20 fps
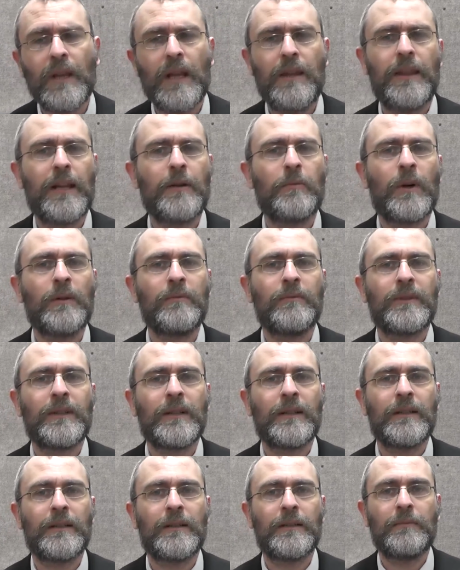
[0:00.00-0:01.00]
They won't
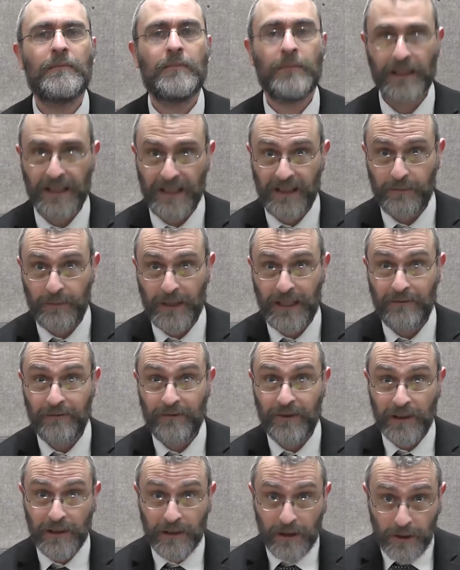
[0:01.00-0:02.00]
believe me,
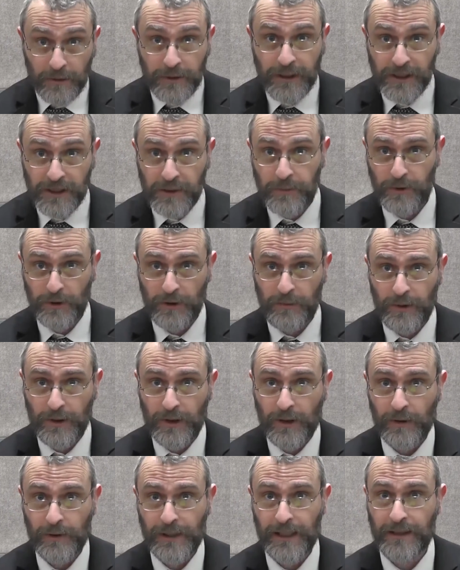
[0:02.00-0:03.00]
ve'lo yishma'u
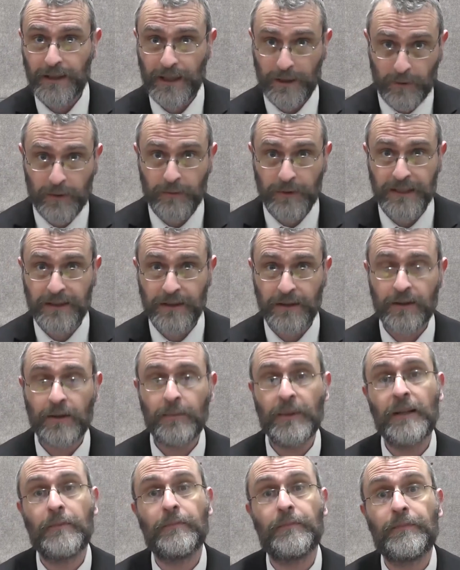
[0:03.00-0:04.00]
b'koli, and they won't listen to
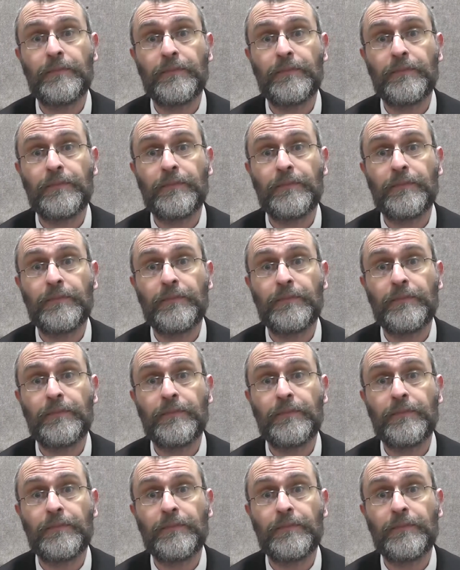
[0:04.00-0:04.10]
me.